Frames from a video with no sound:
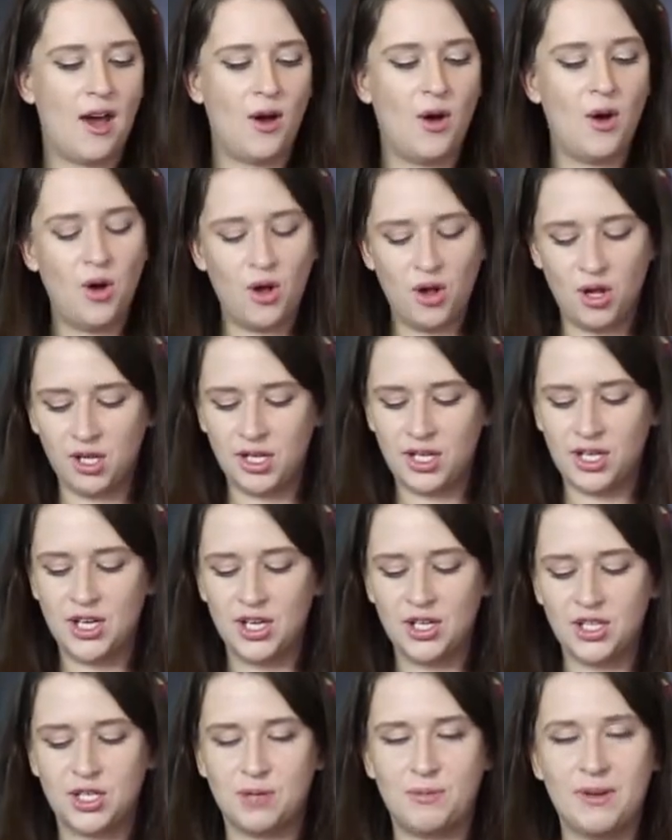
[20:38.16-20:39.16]
all
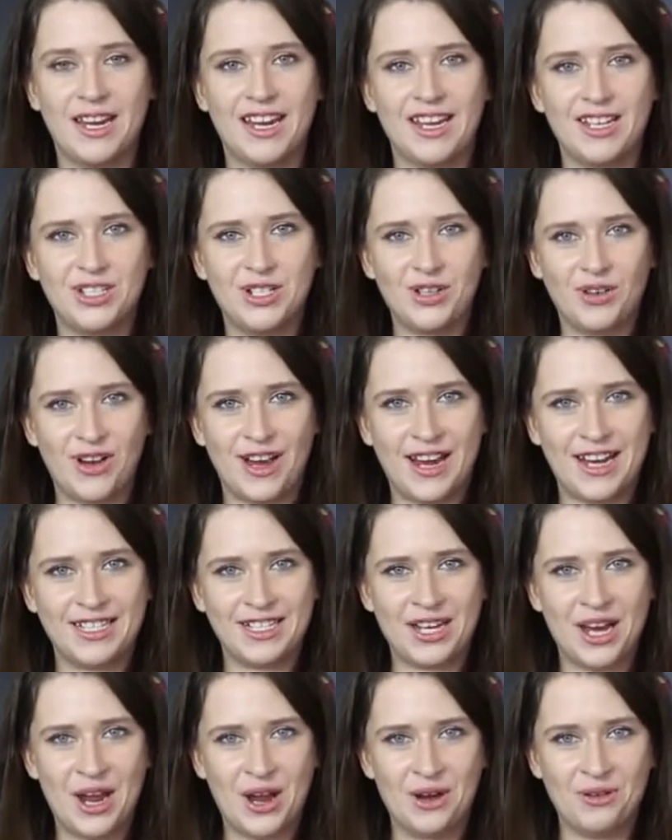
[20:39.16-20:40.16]
to be enjoyed
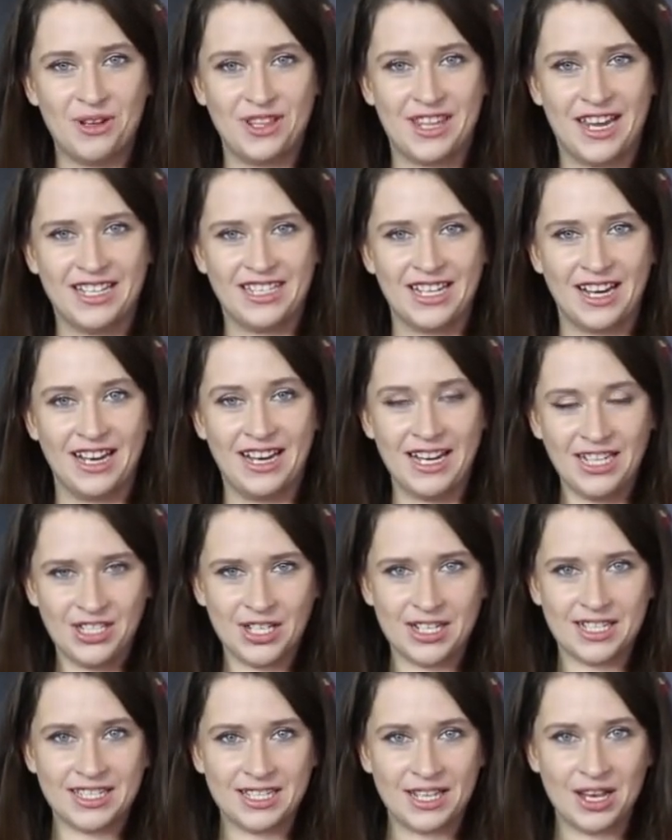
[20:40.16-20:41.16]
with a
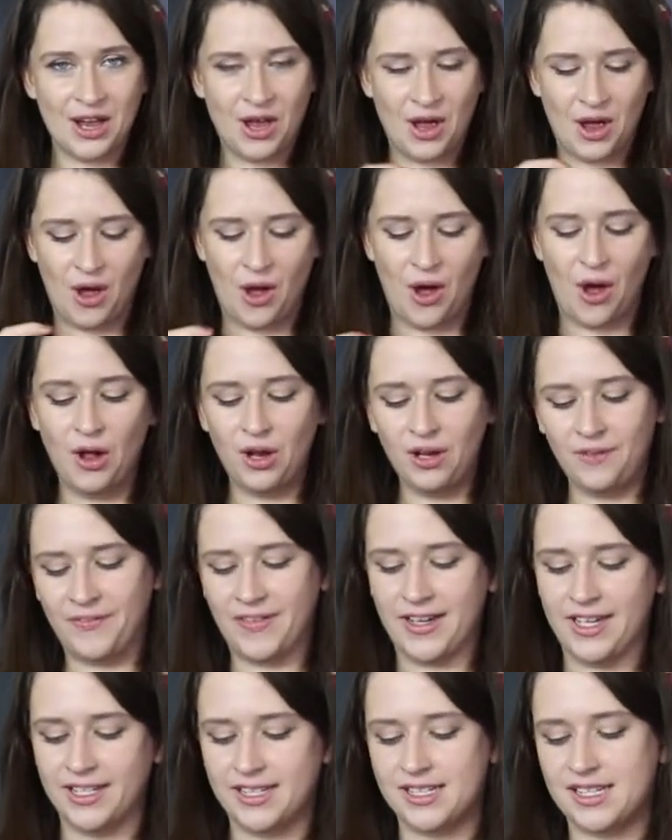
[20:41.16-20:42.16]
delicious
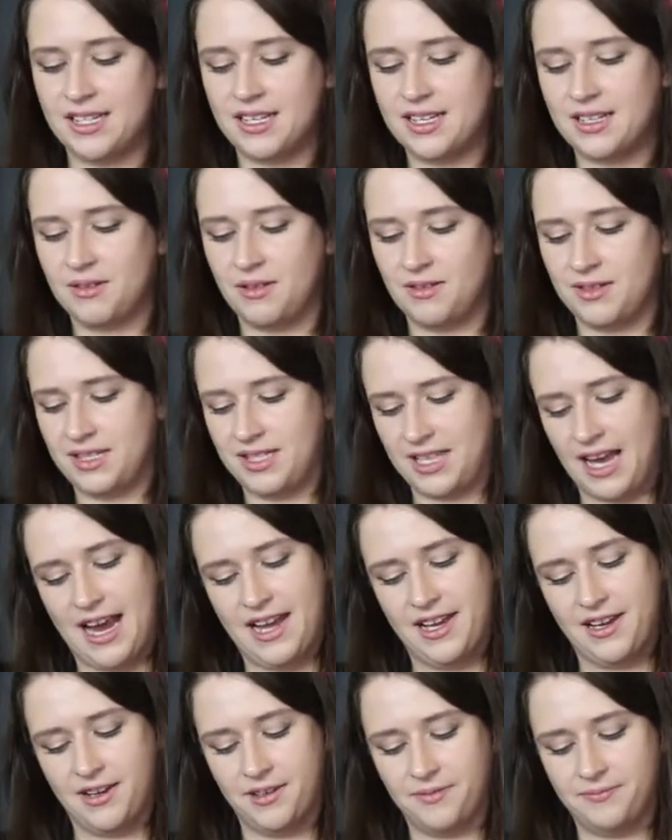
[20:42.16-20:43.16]
Oldfield
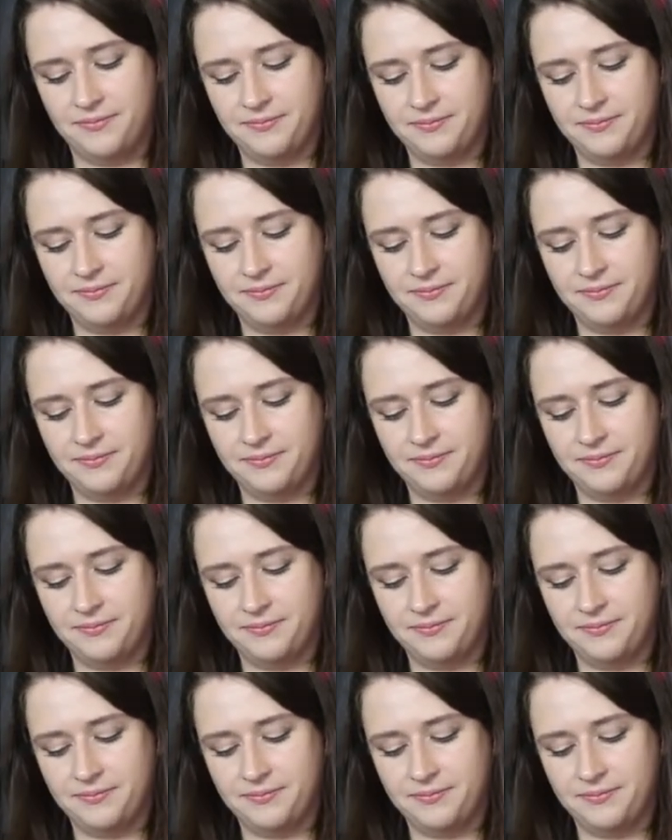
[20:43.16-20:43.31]
cider.